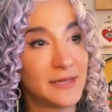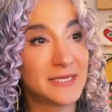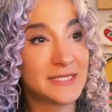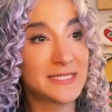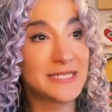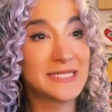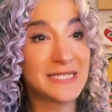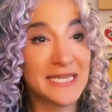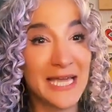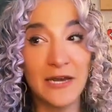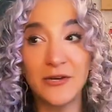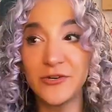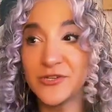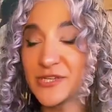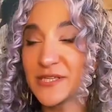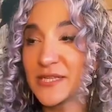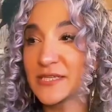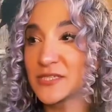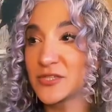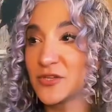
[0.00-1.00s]
this is the
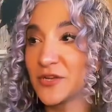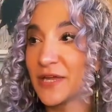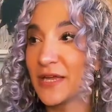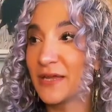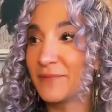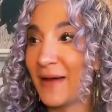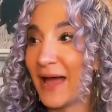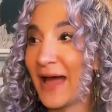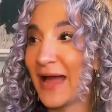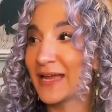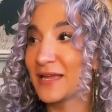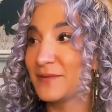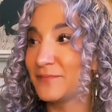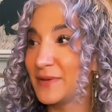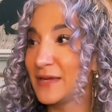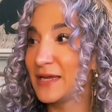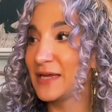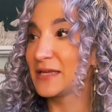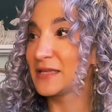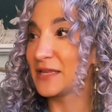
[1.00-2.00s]
energy that's looking back
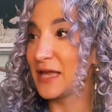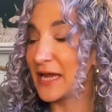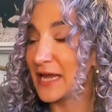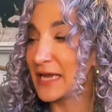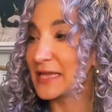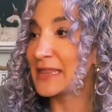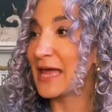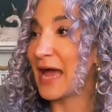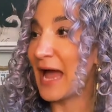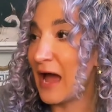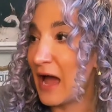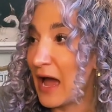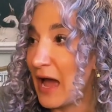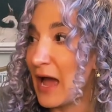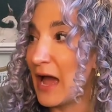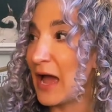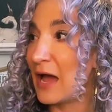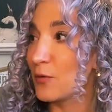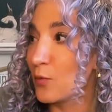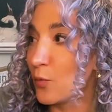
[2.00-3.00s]
and being like,
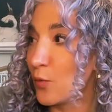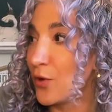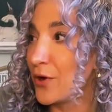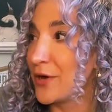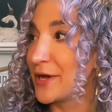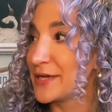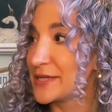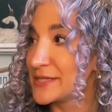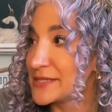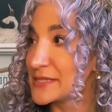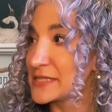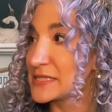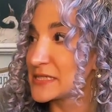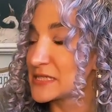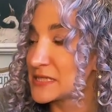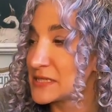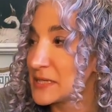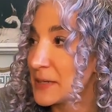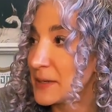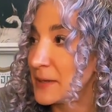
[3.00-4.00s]

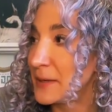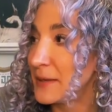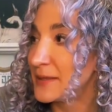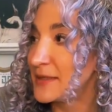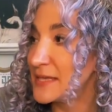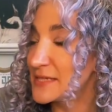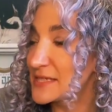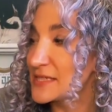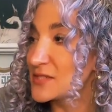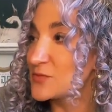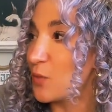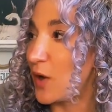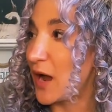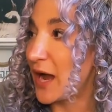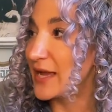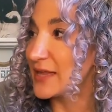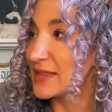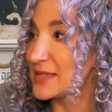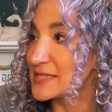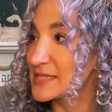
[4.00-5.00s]
this is
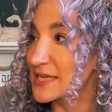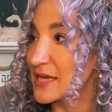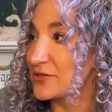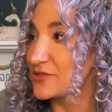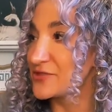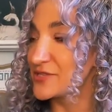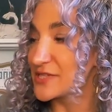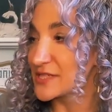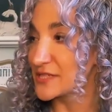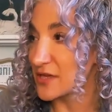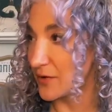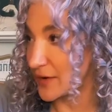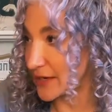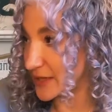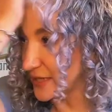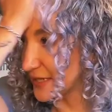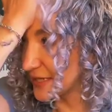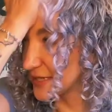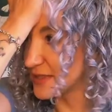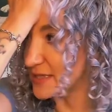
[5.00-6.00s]
why this energy is
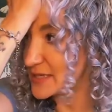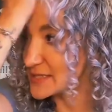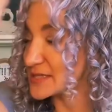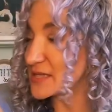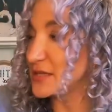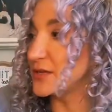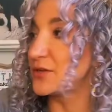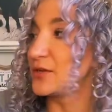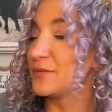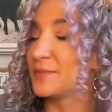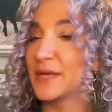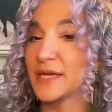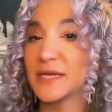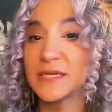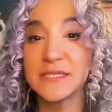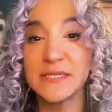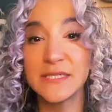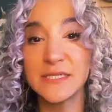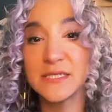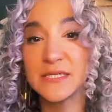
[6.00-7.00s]
going like this a little bit,
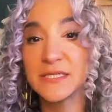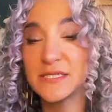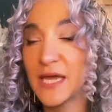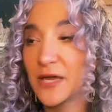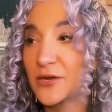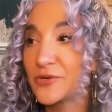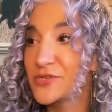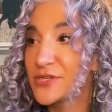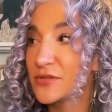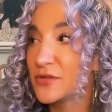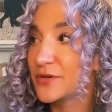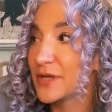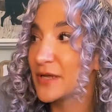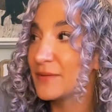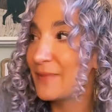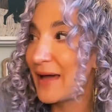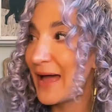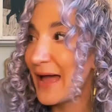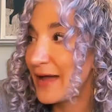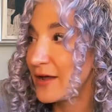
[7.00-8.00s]
because this is the energy
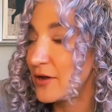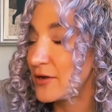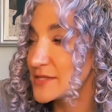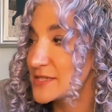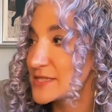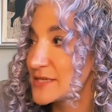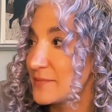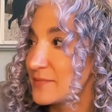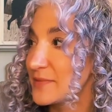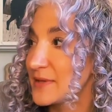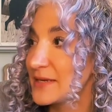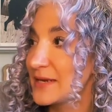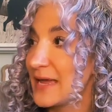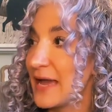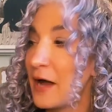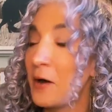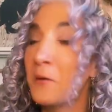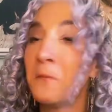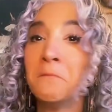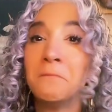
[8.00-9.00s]
looking back on something
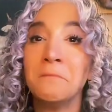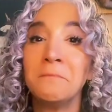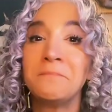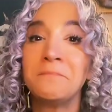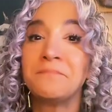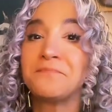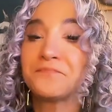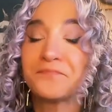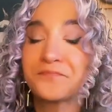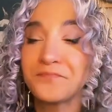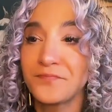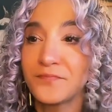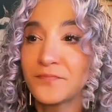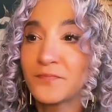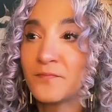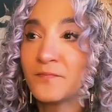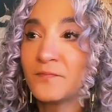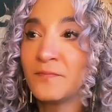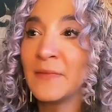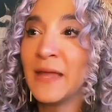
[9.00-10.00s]
now
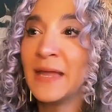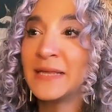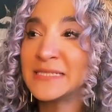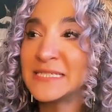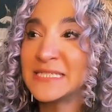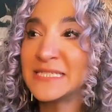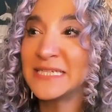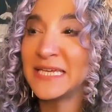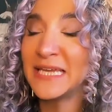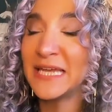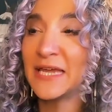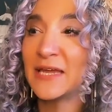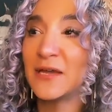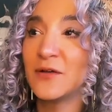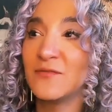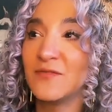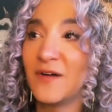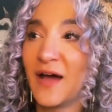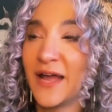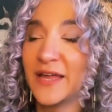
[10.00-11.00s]
and
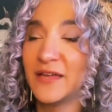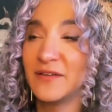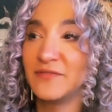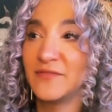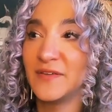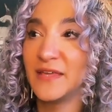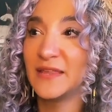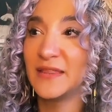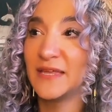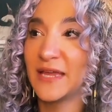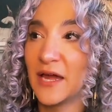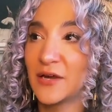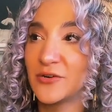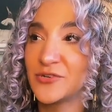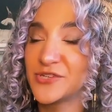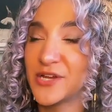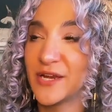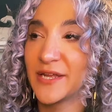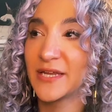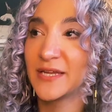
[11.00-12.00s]
seeing via the
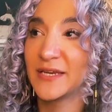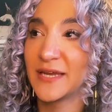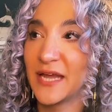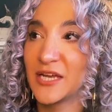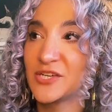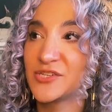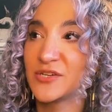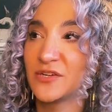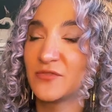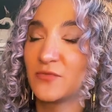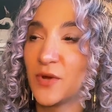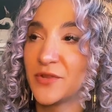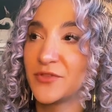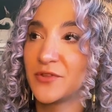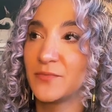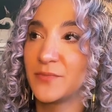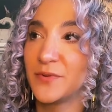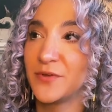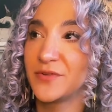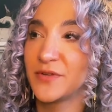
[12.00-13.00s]
energetic connection of what
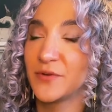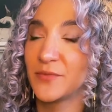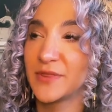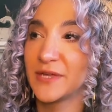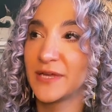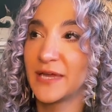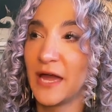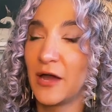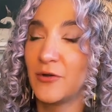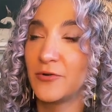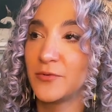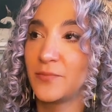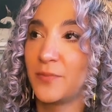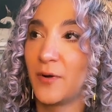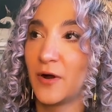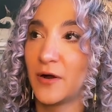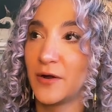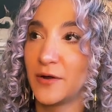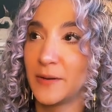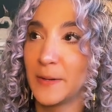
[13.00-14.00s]
they're building with a
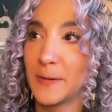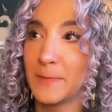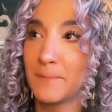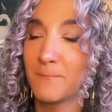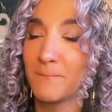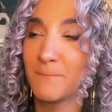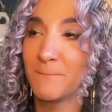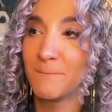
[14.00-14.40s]
counterpart.